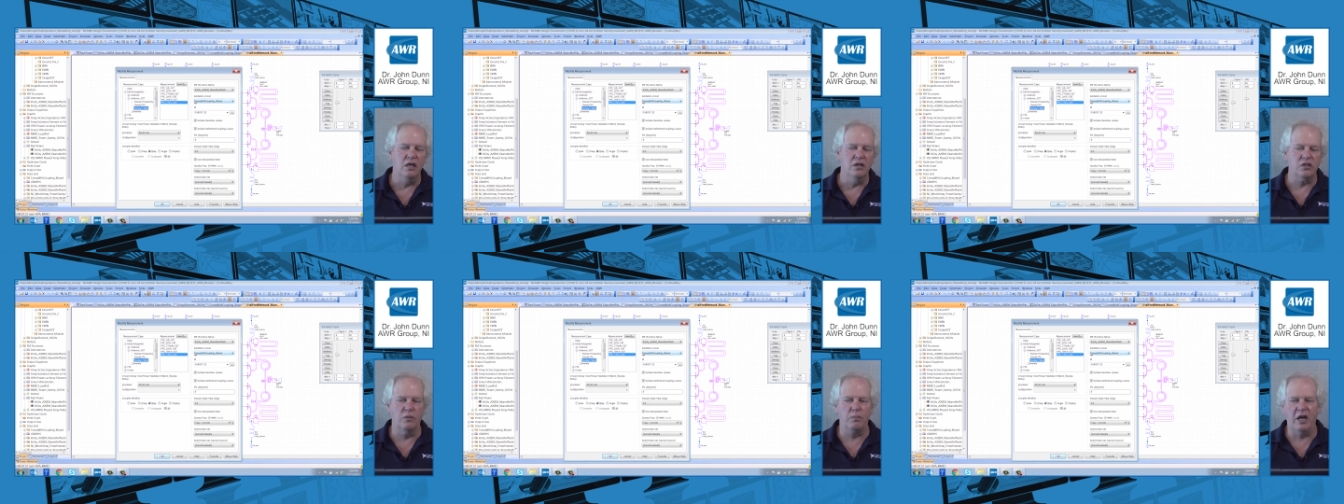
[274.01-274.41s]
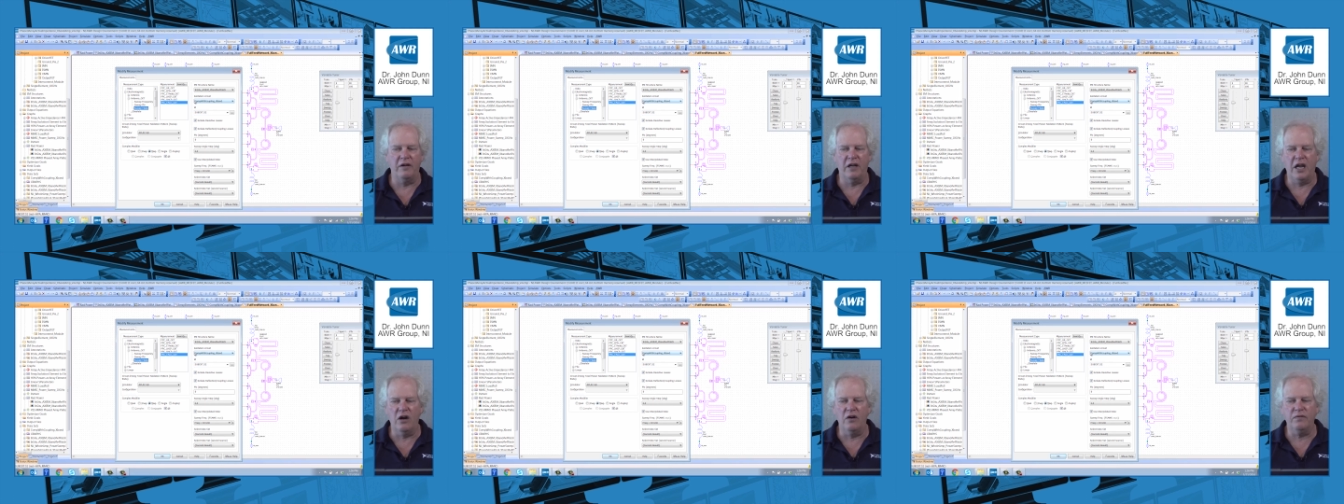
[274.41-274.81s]
So by
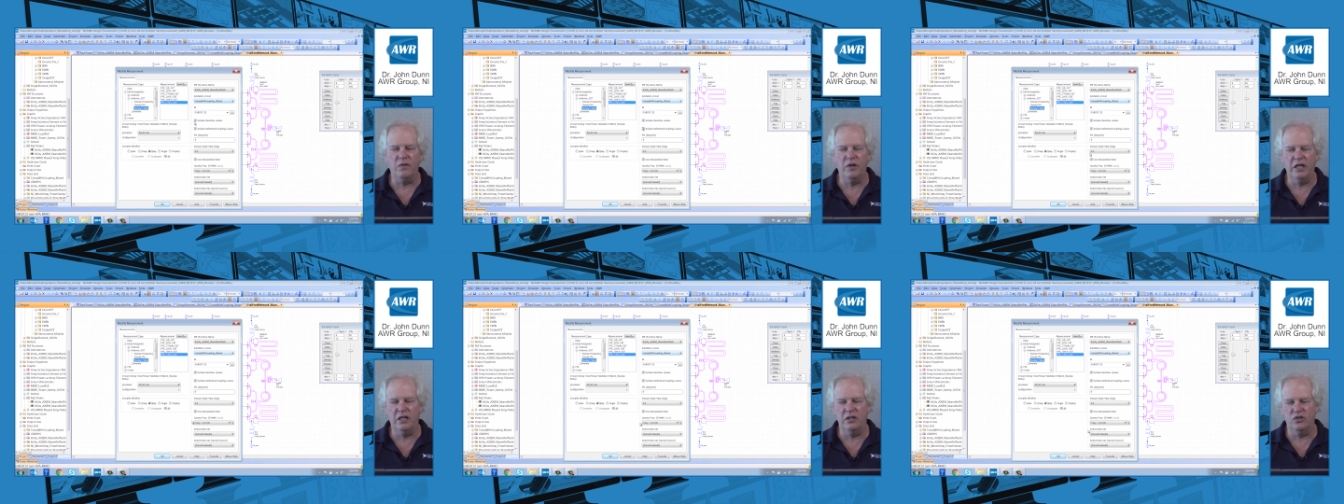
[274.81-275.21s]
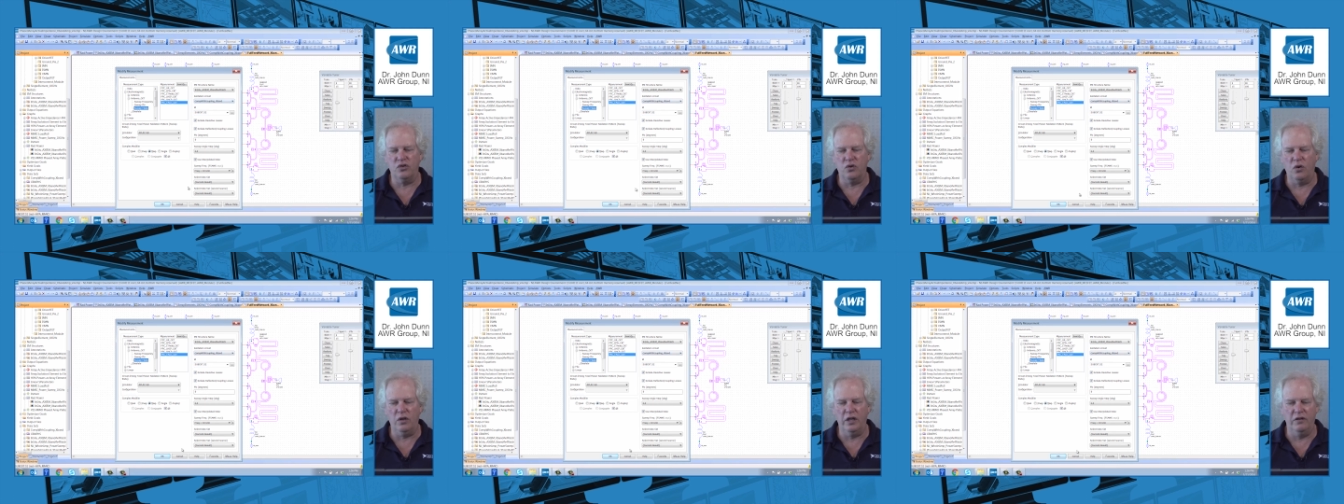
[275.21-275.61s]
carefully
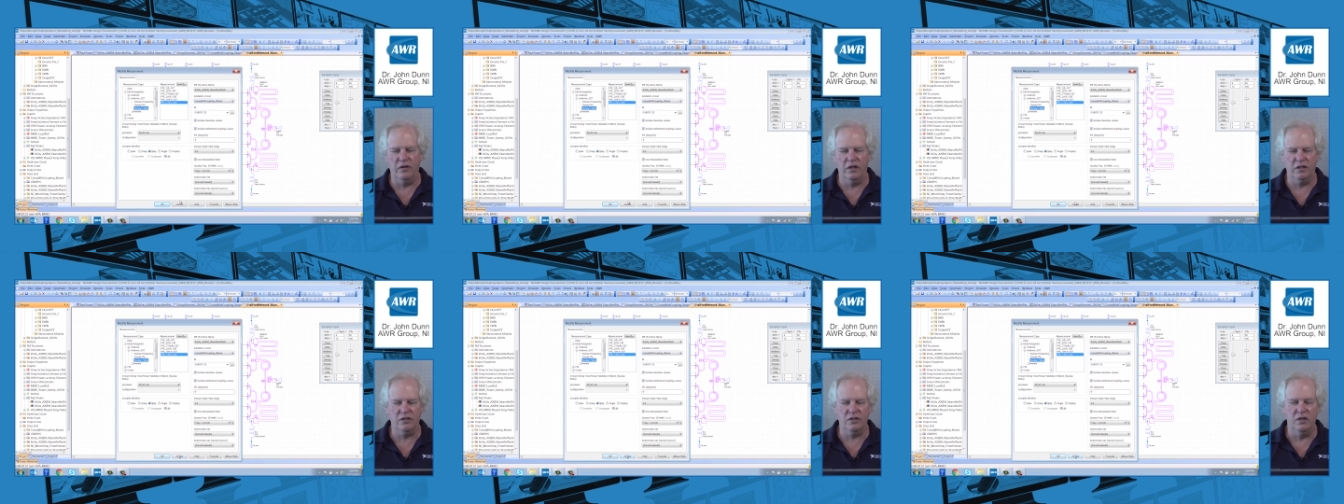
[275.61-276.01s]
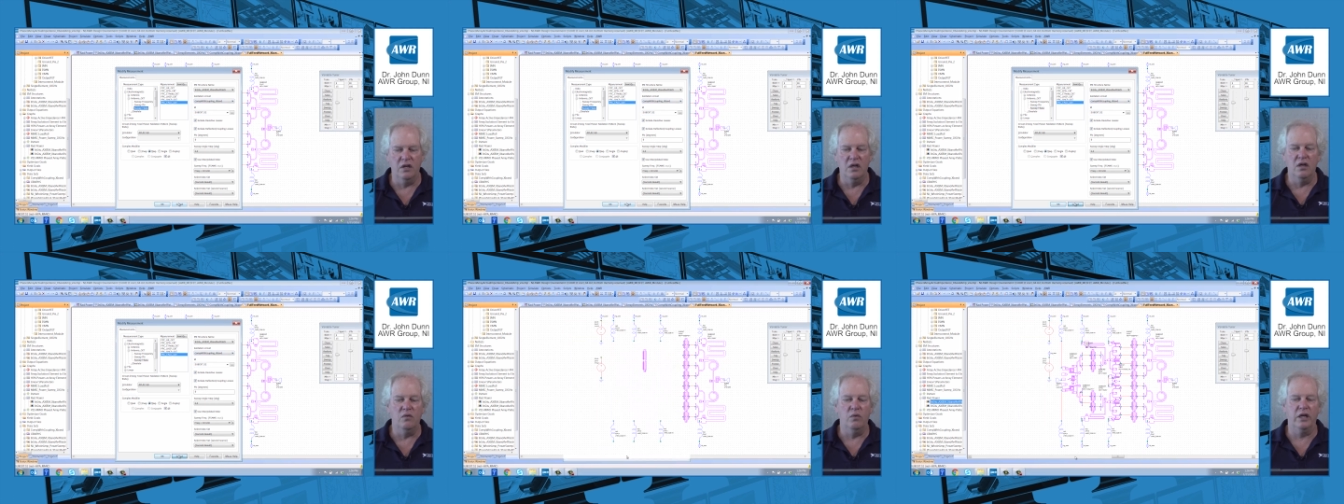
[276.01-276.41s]
controlling this,
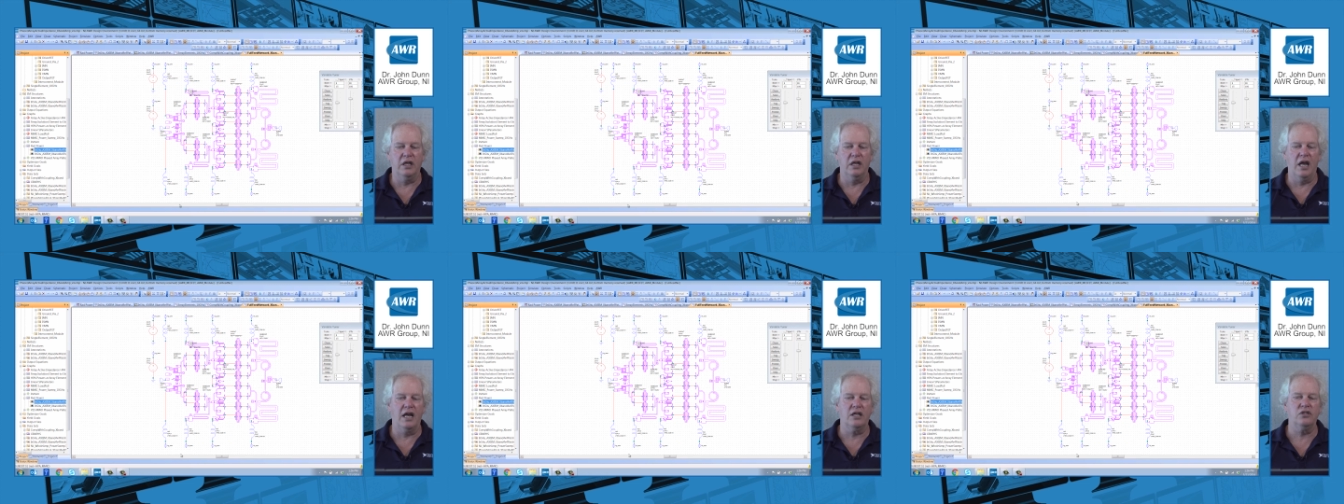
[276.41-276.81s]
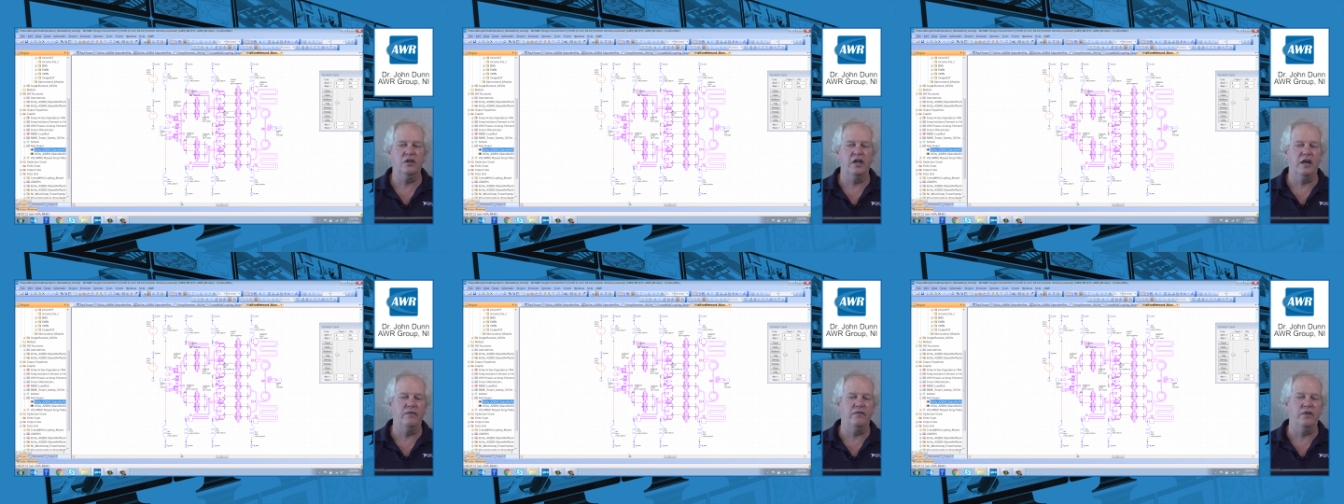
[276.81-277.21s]
we can
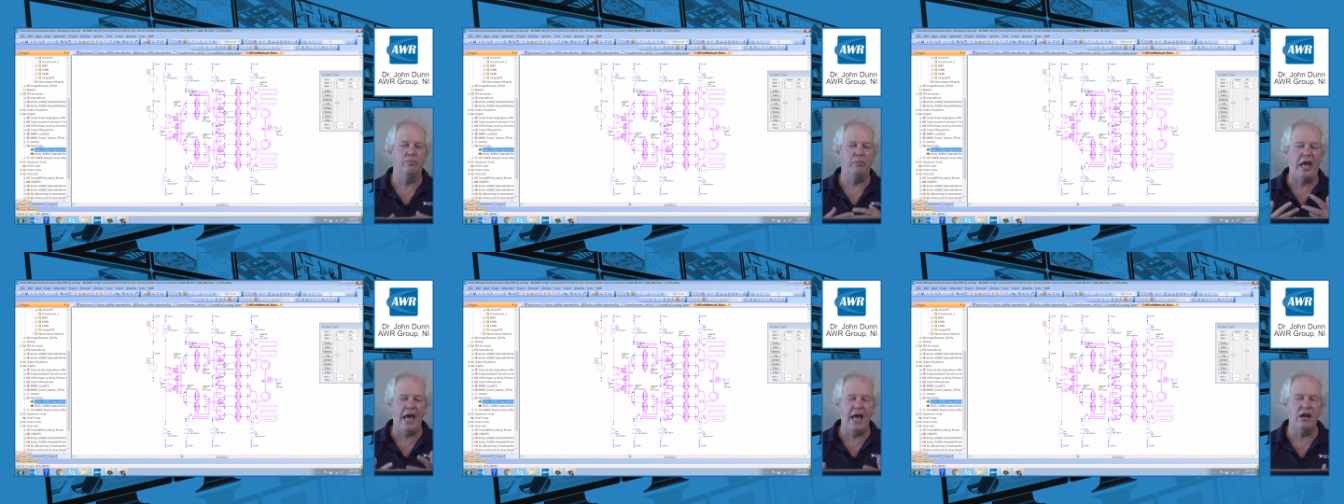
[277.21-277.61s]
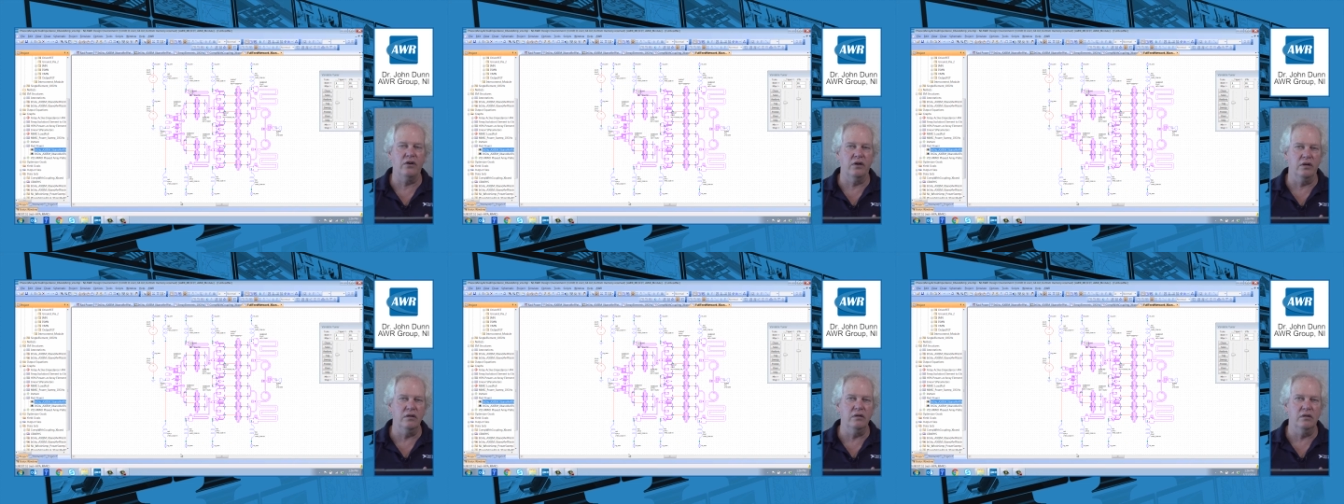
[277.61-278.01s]
actually have the
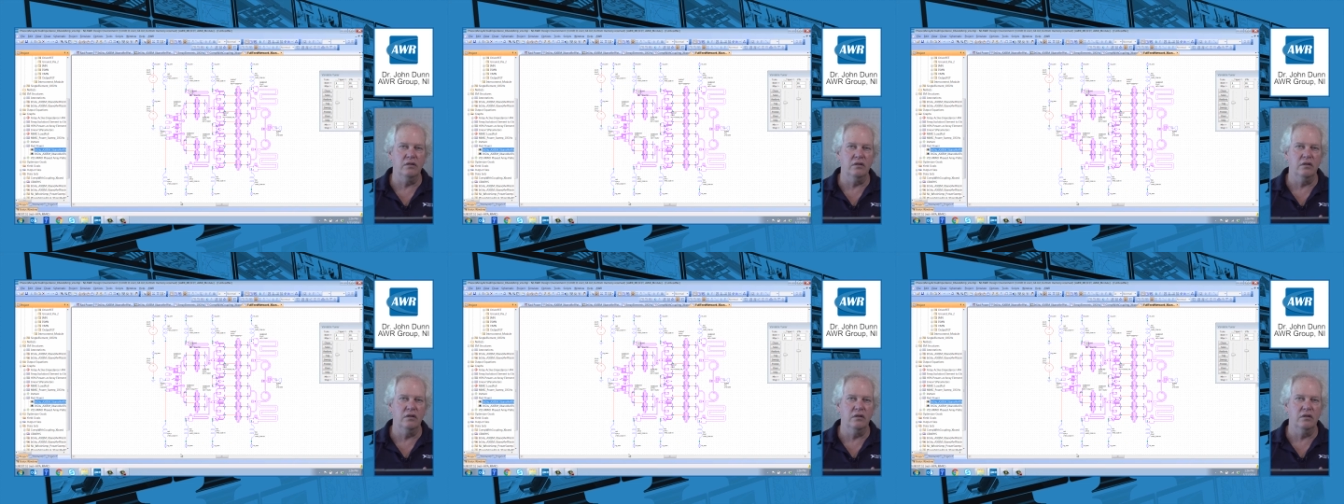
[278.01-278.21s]
pattern